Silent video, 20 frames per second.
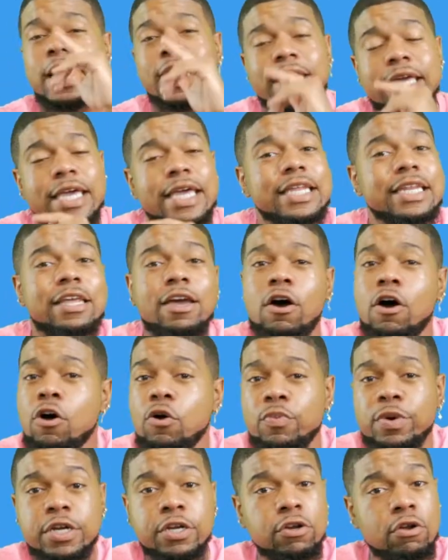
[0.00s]
Kandi
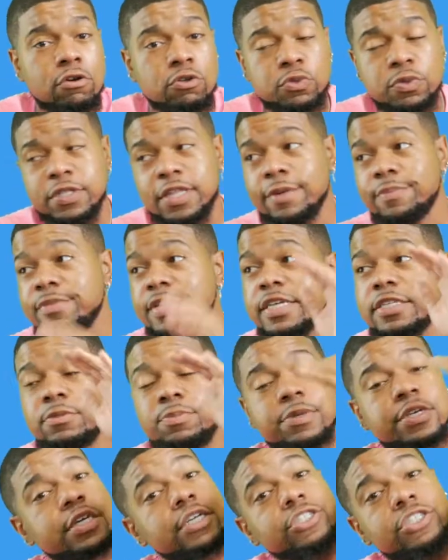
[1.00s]
already knows what that means
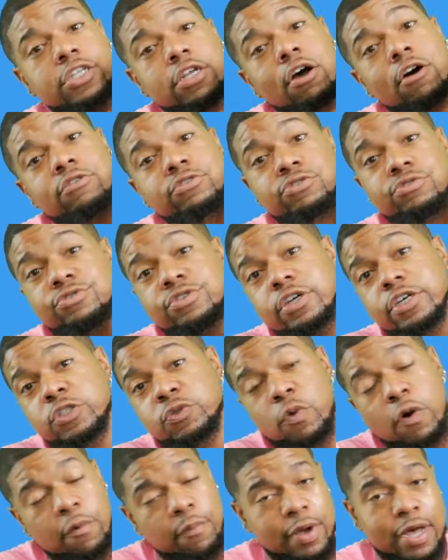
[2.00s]
because she also does
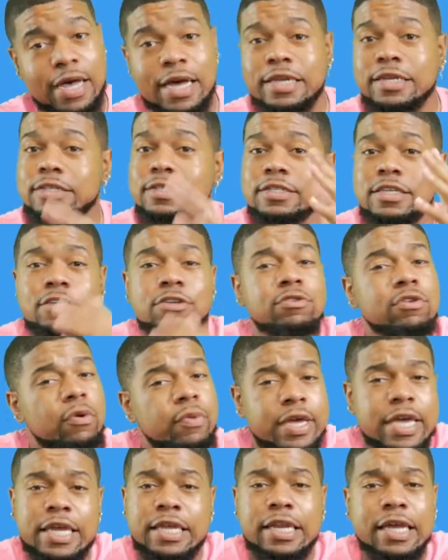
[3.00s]
work behind the scene. You know,
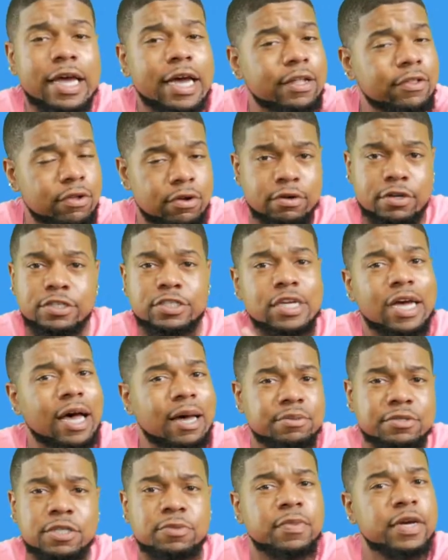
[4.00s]
Kandi got 30
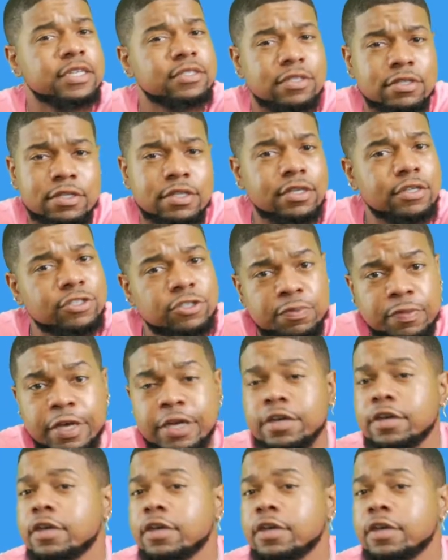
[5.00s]
jobs. She basically a Jamaican.